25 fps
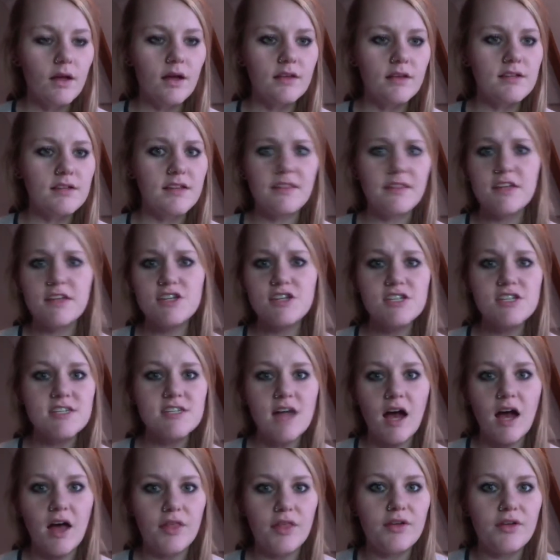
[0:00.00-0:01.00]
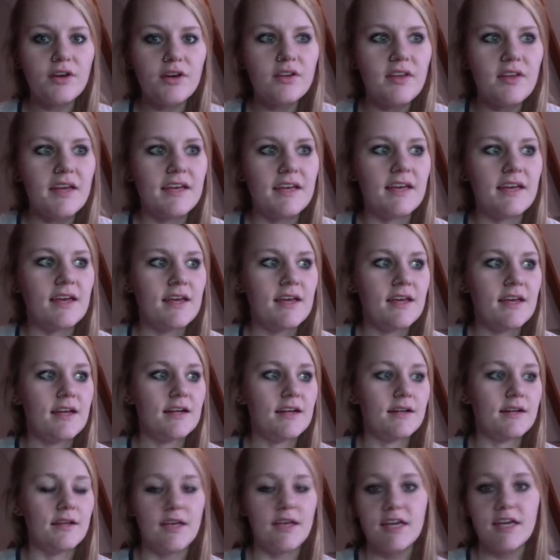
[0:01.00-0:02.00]
And then just other like
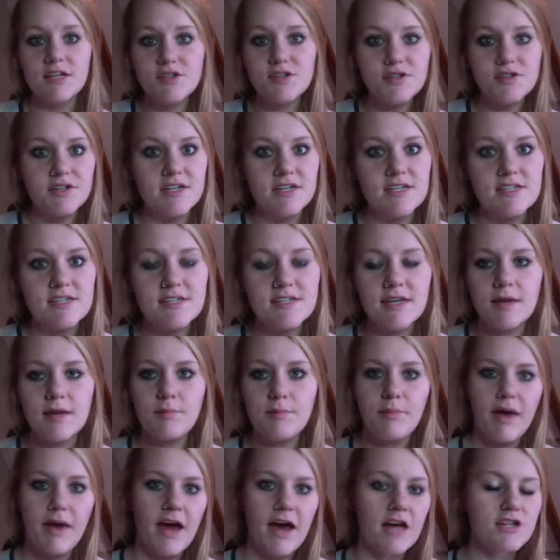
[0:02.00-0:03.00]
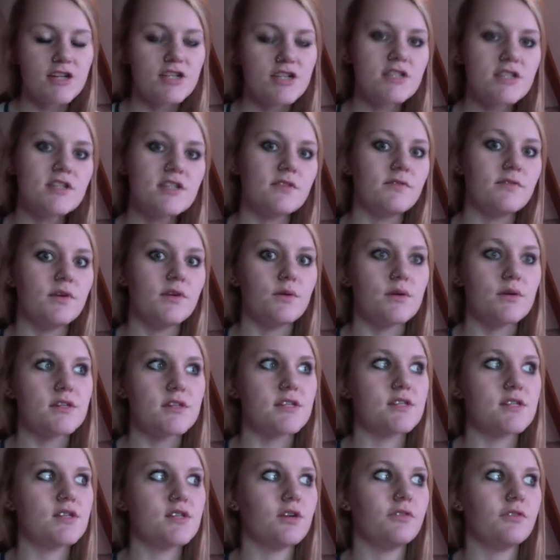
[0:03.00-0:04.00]
interests and passions of yours.
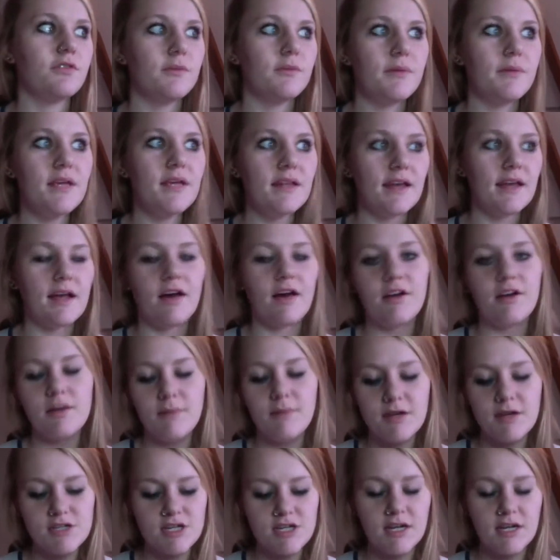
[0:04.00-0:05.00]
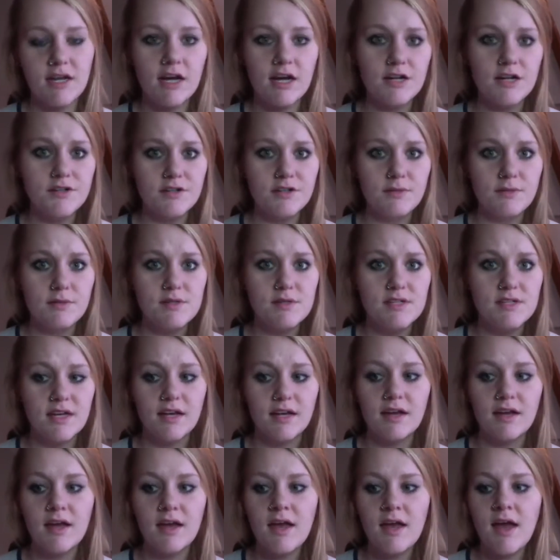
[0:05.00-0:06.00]
And so for me, like I already mentioned, country
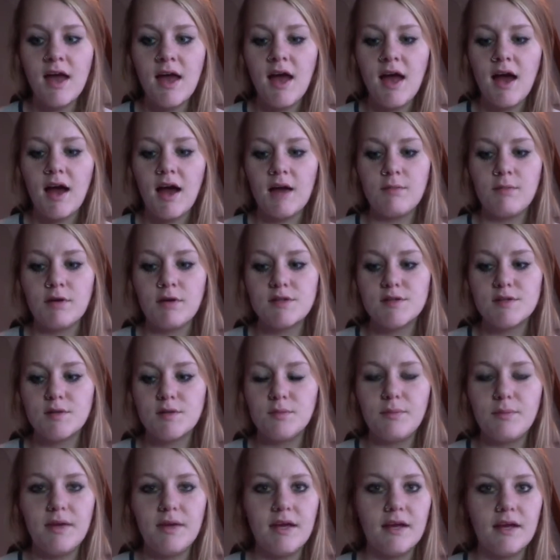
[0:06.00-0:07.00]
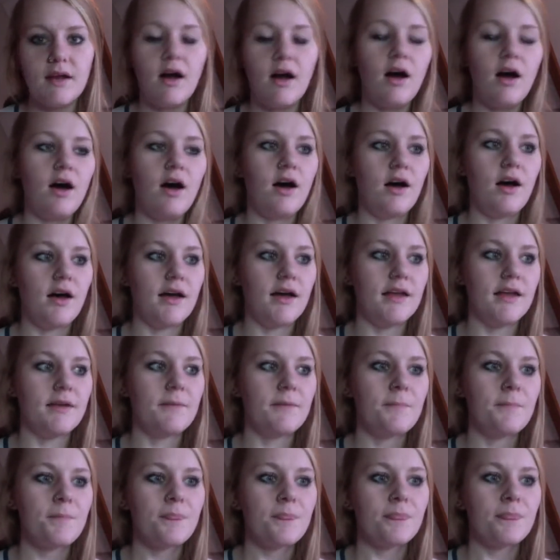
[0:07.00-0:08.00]
music. I'm also big
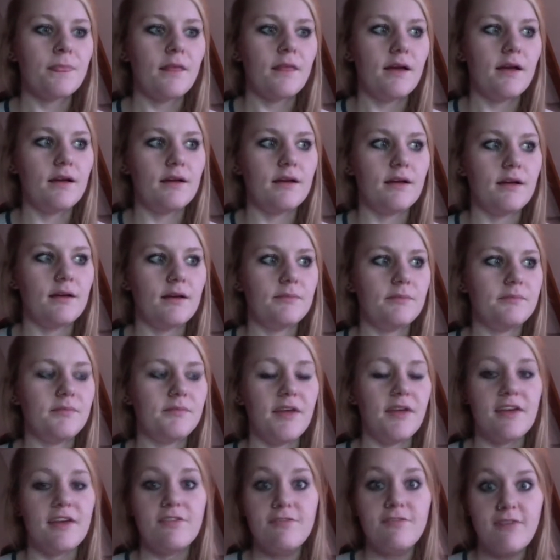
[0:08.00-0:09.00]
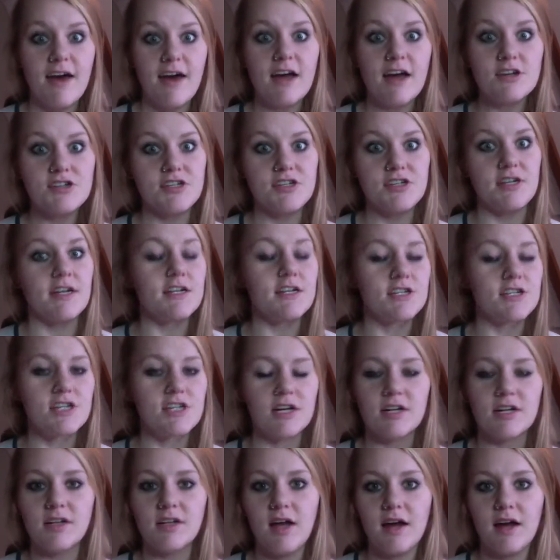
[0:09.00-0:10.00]
on like fashion. I
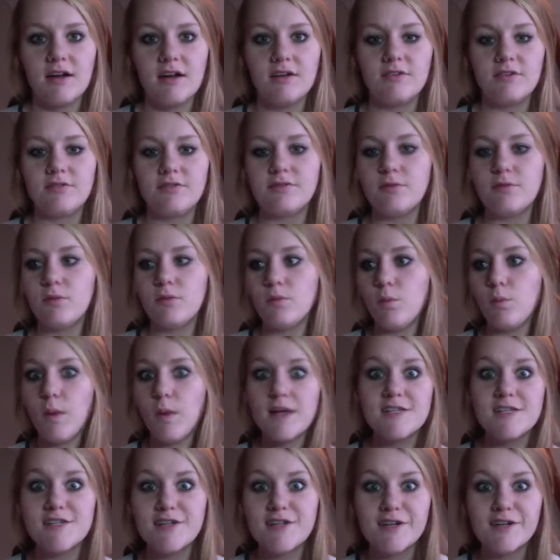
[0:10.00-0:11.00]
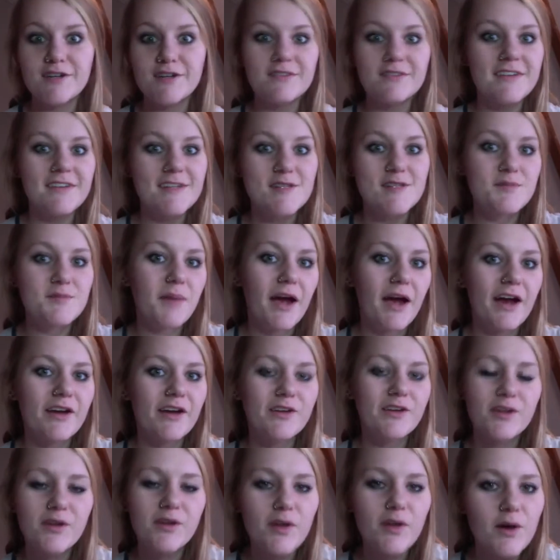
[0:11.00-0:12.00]
share a lot of Western
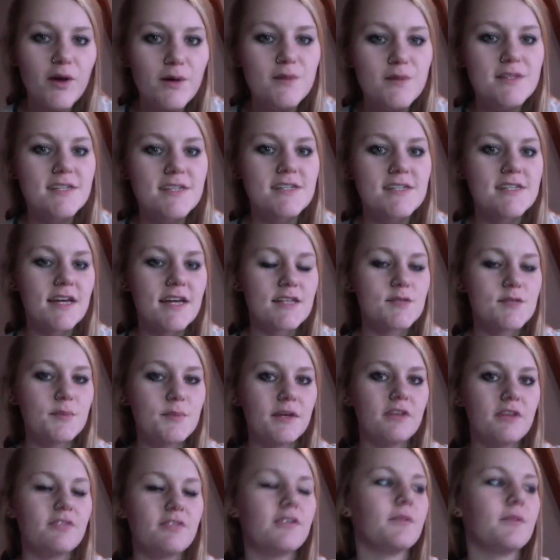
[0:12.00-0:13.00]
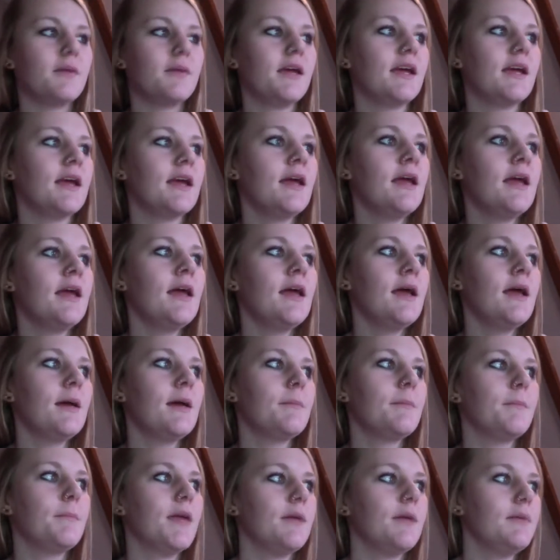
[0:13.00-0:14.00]
inspired clothes because that's big for me.
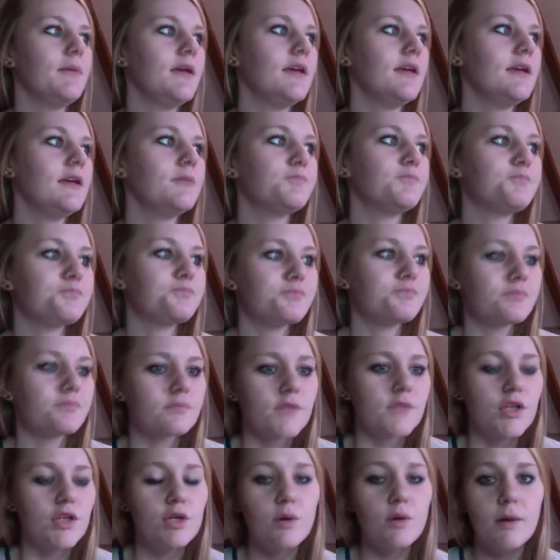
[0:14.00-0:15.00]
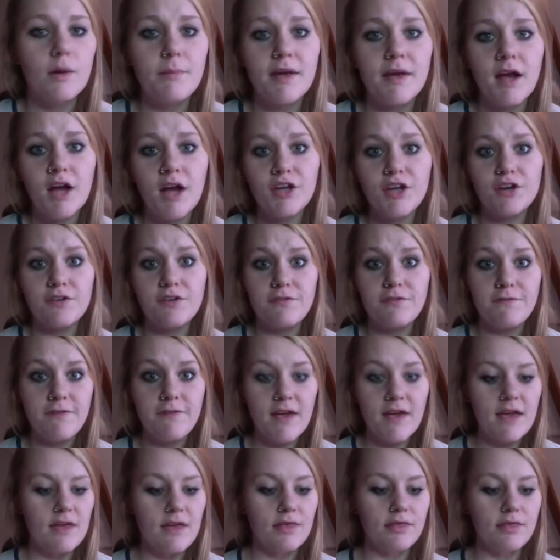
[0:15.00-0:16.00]
Maybe you are big on your
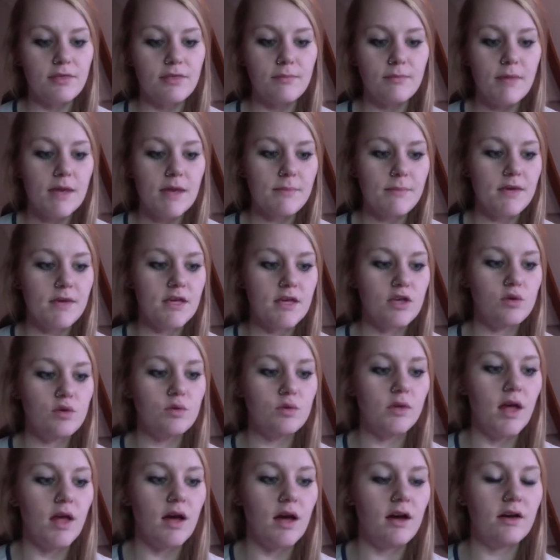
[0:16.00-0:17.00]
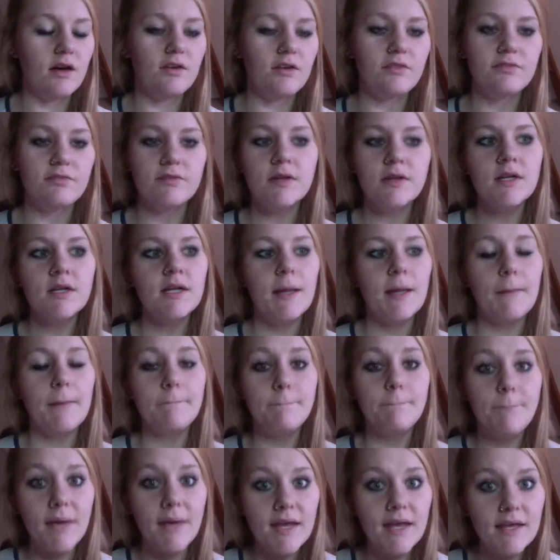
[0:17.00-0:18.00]
faith. Maybe you love
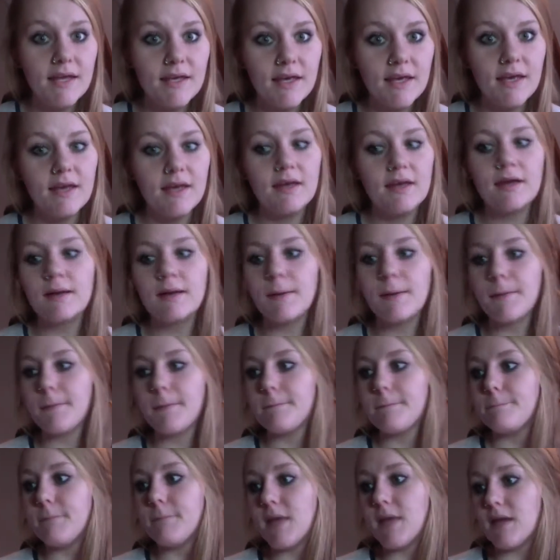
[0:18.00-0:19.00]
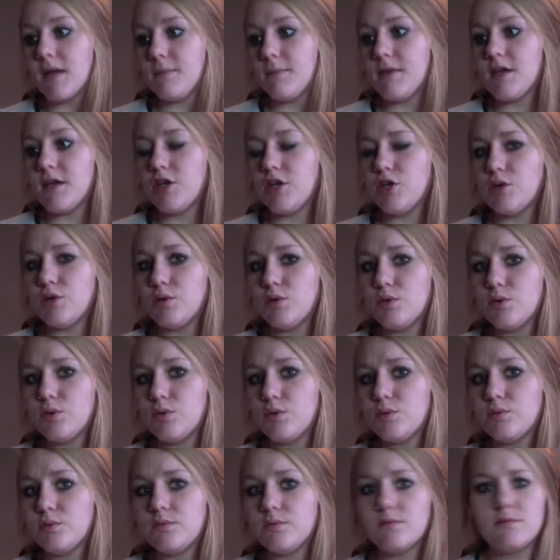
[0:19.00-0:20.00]
baking. Maybe
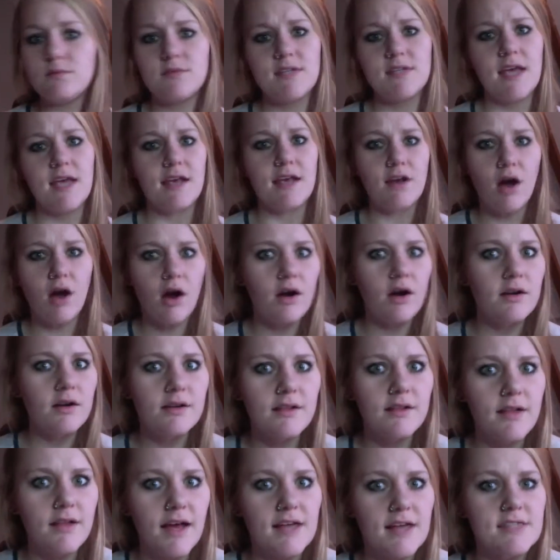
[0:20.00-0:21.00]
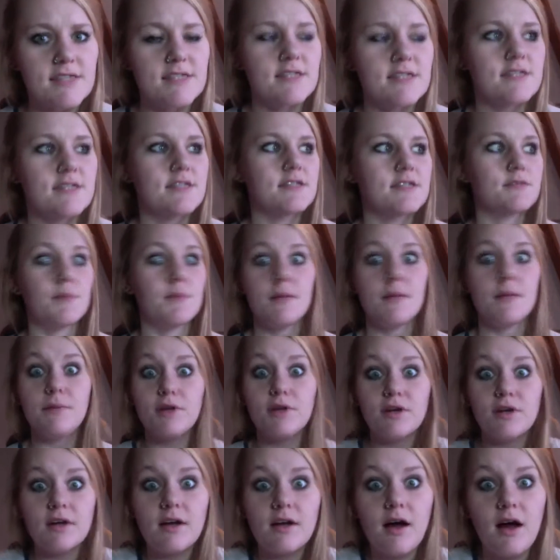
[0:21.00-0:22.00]
you take art classes. Maybe
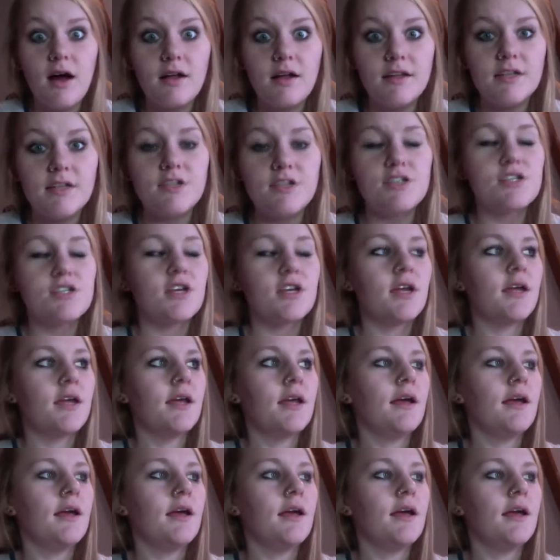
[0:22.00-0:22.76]
you're in college.